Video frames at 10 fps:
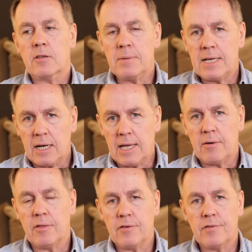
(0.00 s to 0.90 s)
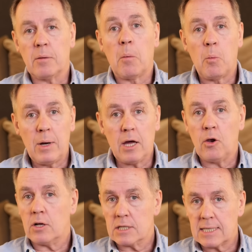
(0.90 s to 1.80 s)
To be clear in the film, we are
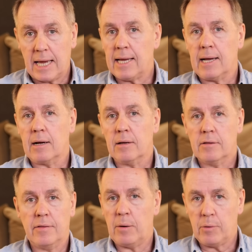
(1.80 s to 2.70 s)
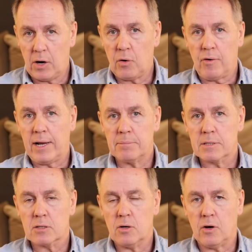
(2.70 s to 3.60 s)
not saying that there were no
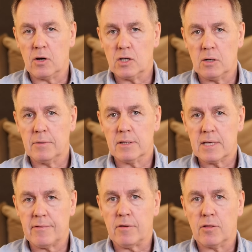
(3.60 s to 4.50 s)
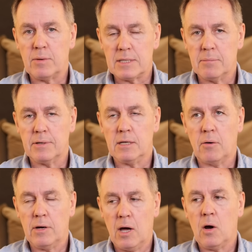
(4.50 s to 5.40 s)
rapes on October the 7th. We simply
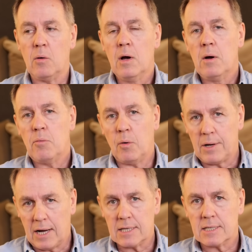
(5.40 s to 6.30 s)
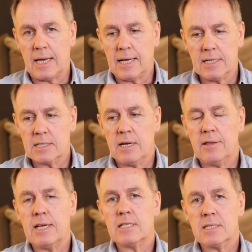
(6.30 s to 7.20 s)
don't know. What we are saying is
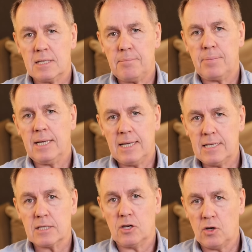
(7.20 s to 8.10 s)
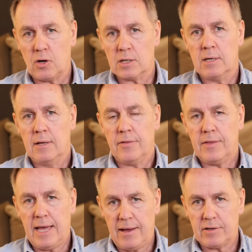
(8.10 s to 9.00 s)
that there simply is not
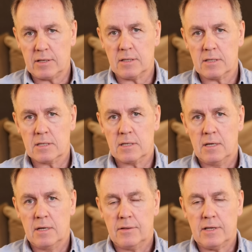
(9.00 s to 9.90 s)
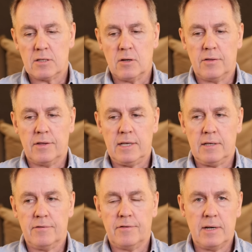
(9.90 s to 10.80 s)
the evidence there's not
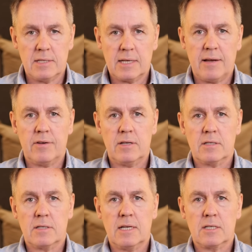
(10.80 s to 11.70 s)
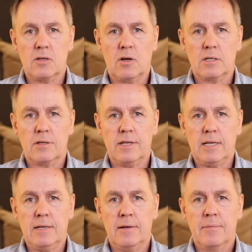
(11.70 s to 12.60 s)
the forensic evidence, there's not
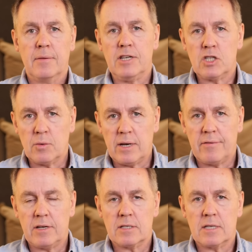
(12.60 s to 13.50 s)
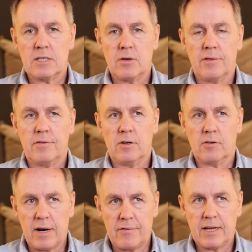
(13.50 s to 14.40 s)
the visual evidence, there's not the
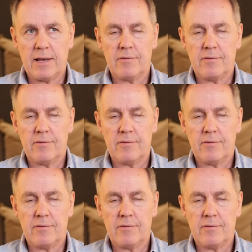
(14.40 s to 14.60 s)
photographic